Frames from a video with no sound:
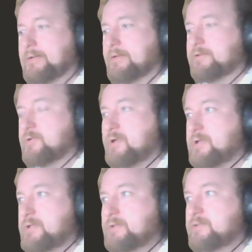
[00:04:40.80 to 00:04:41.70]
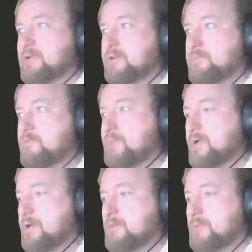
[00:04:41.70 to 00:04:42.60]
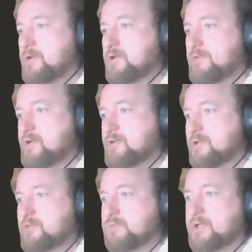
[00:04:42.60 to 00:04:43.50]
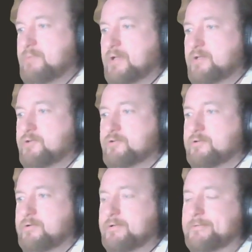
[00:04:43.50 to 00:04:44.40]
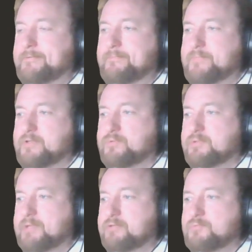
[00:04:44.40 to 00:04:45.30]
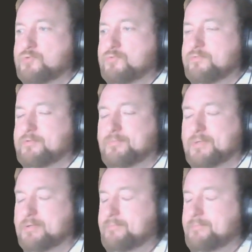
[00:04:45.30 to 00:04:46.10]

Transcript: So I decided to move my knight, but I should have actually just played back here. This was the best move, but,